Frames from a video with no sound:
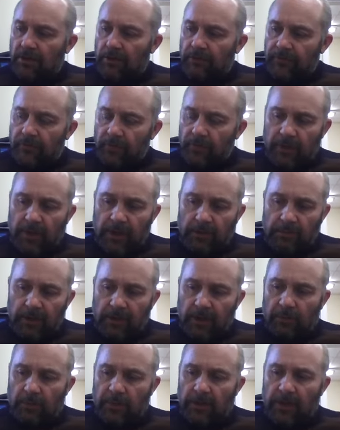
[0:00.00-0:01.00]
although I'm a
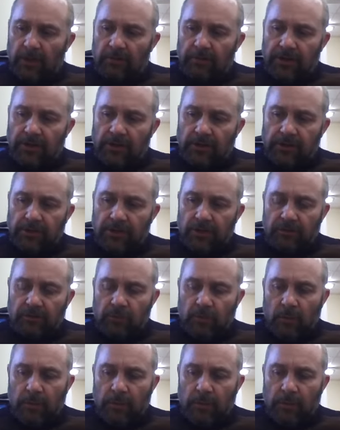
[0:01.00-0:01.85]
little bit long in the tooth,